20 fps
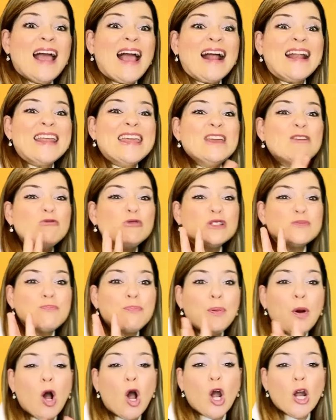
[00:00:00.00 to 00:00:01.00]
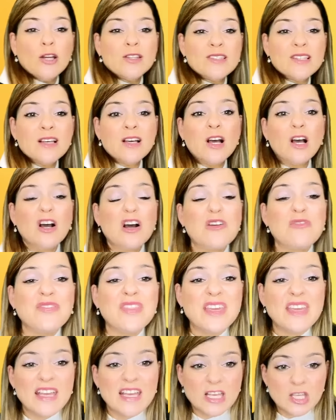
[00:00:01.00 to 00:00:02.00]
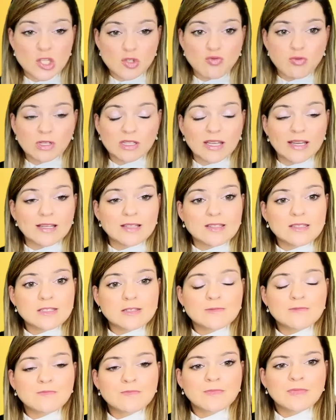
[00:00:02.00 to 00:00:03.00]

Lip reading: and he was part of the Israelites.